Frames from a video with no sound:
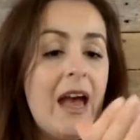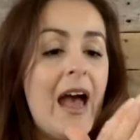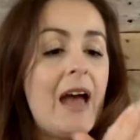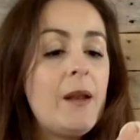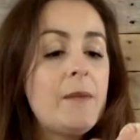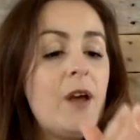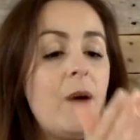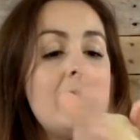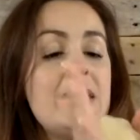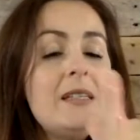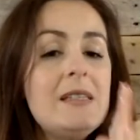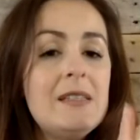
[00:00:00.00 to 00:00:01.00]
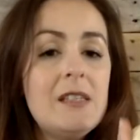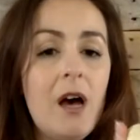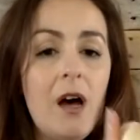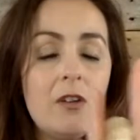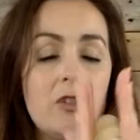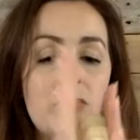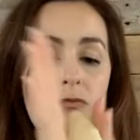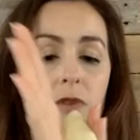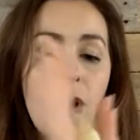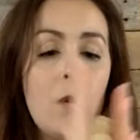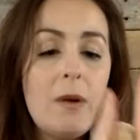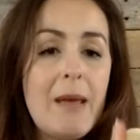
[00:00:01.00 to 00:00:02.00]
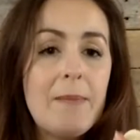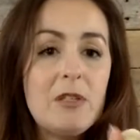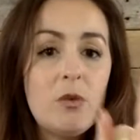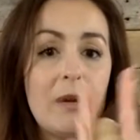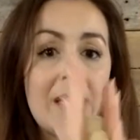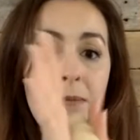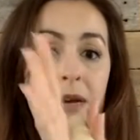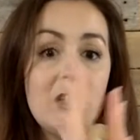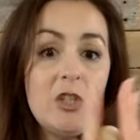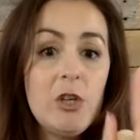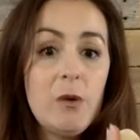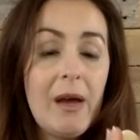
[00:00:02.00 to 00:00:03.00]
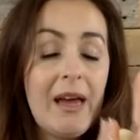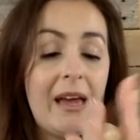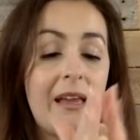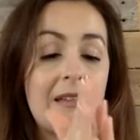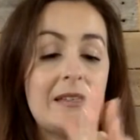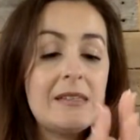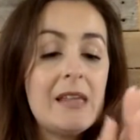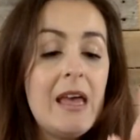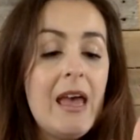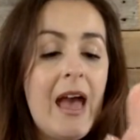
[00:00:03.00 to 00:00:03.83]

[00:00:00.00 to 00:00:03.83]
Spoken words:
and I'm going to start to roll it between my two hands